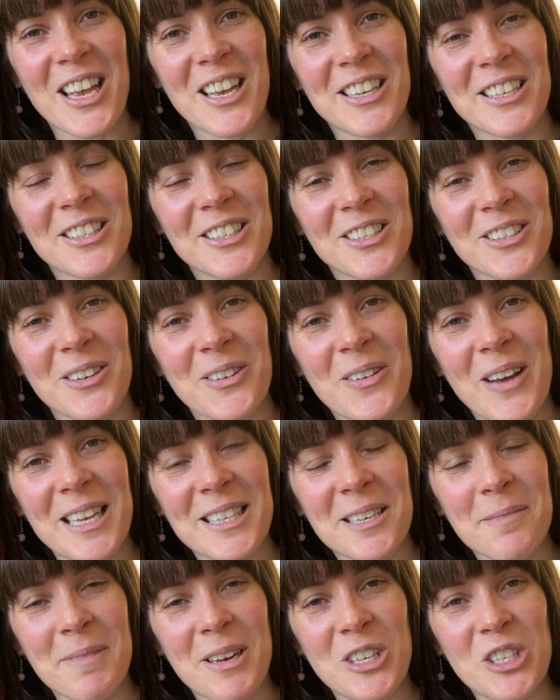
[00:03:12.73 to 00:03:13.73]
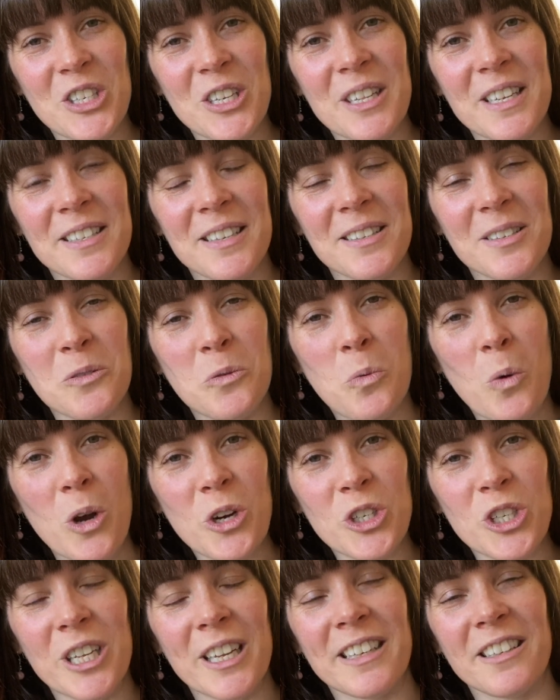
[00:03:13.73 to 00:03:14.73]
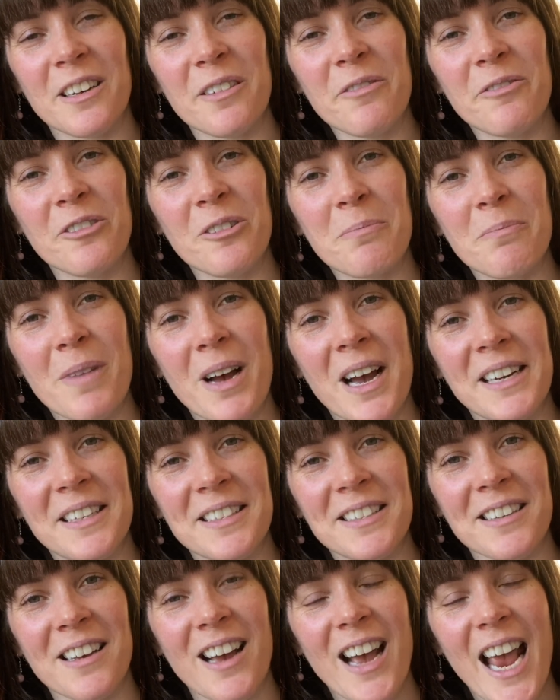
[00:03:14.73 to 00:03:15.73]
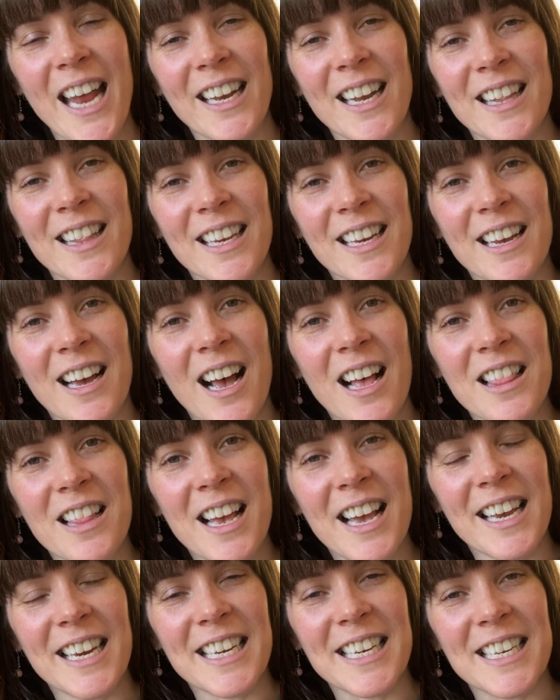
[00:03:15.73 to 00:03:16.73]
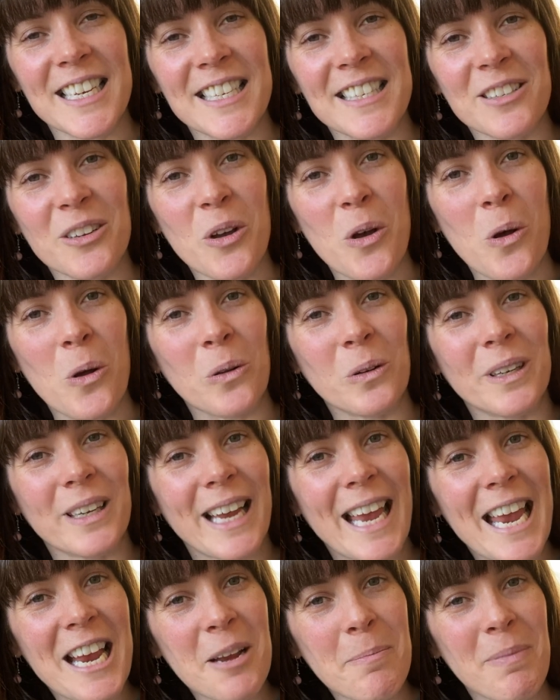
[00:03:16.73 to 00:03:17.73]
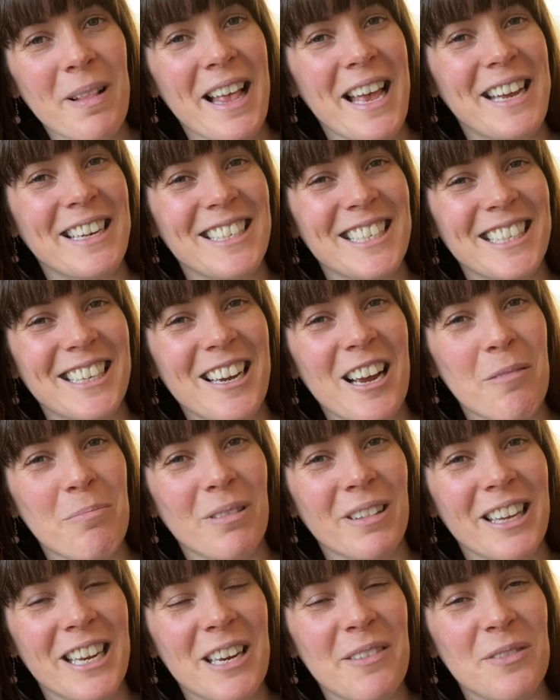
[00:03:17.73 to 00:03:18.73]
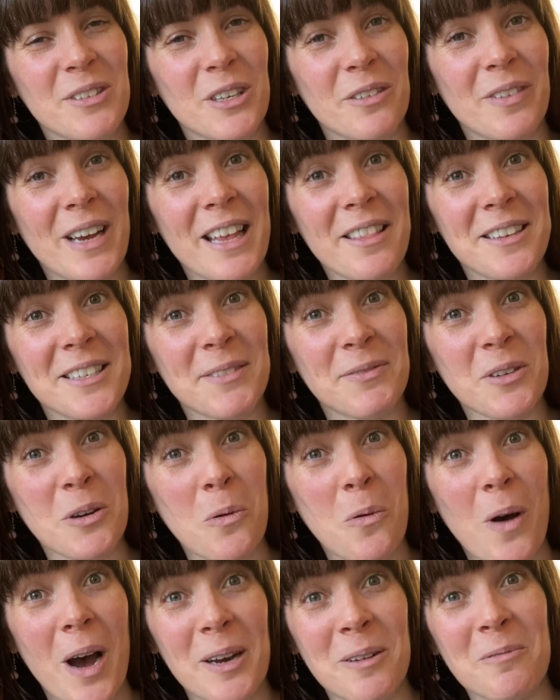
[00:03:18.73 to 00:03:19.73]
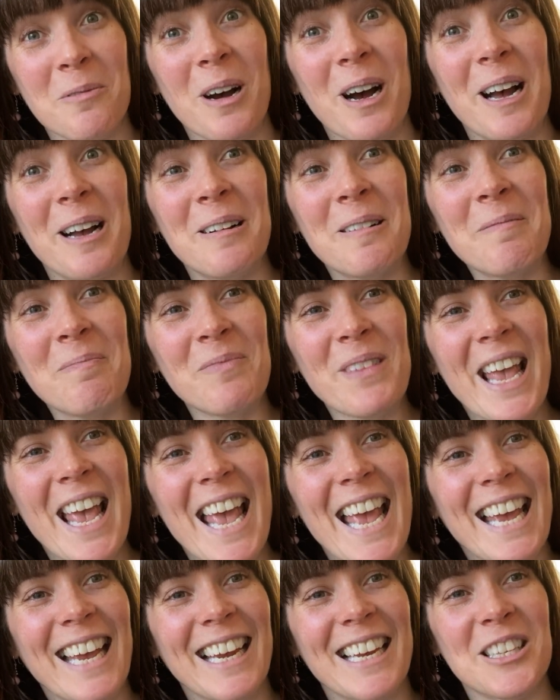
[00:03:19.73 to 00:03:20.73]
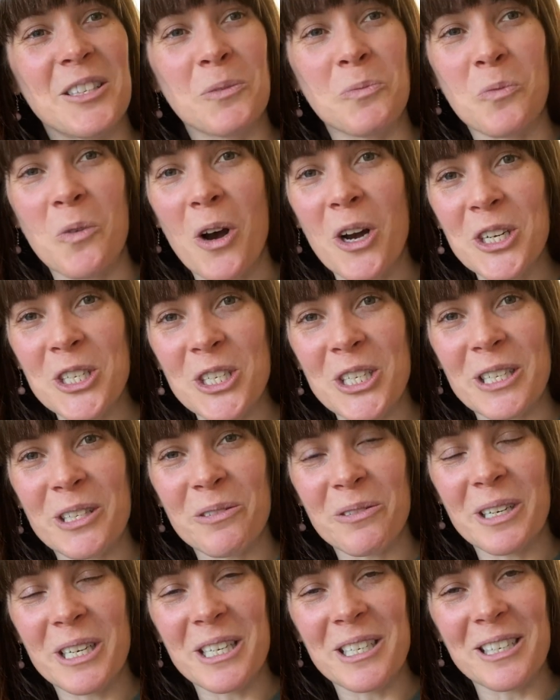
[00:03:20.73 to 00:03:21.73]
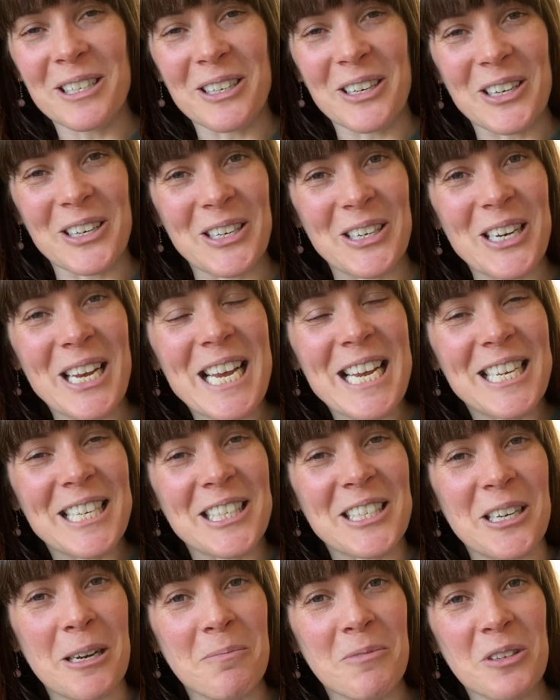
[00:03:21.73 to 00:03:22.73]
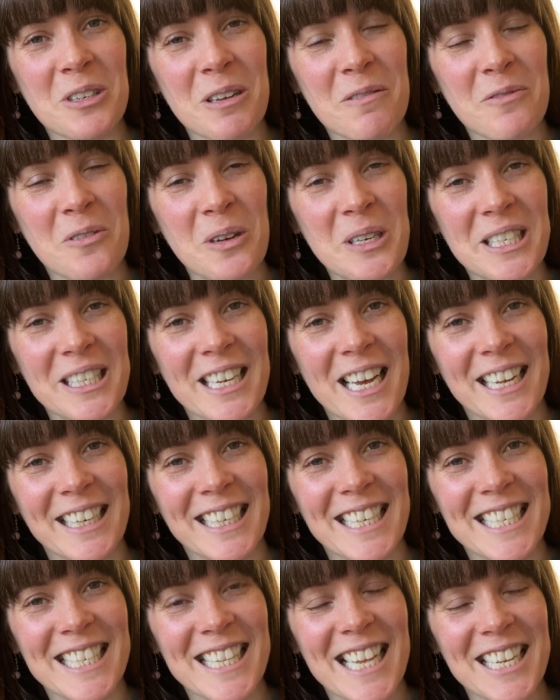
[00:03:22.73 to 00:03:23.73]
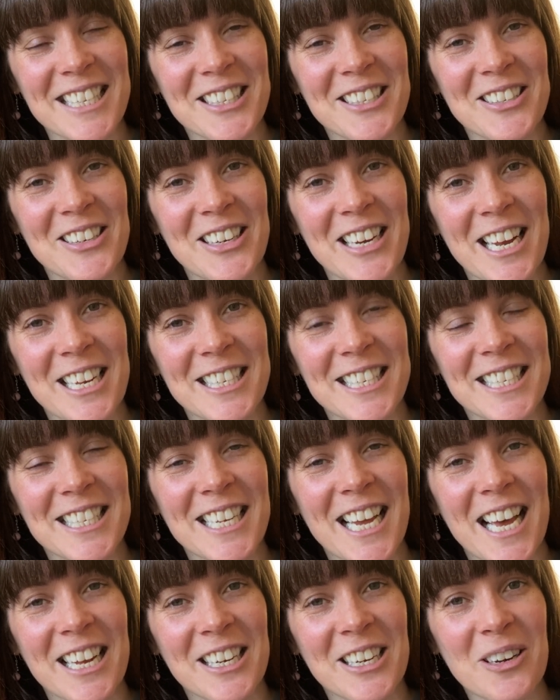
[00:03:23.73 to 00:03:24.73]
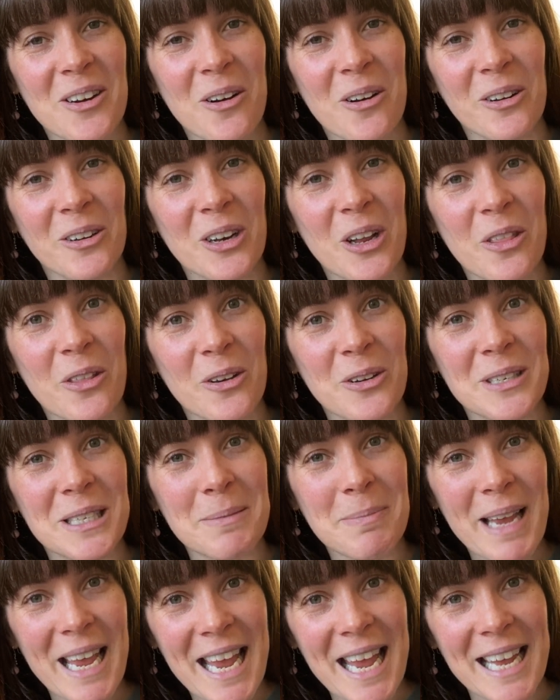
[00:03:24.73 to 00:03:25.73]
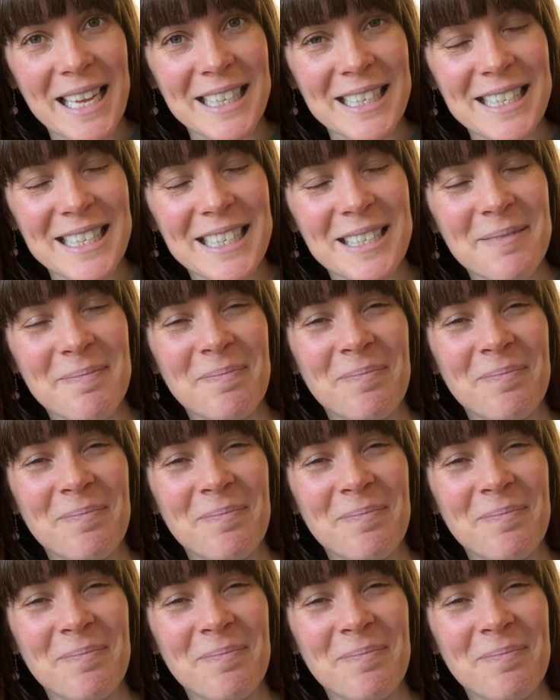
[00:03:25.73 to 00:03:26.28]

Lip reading: So as I mentioned, this is a washed linen from My Design, and the colour is called Eggplant, I believe. So I've had this for quite a while. It's washed, it's ready to go. So I'm looking forward to cutting into that soon and starting on those pants.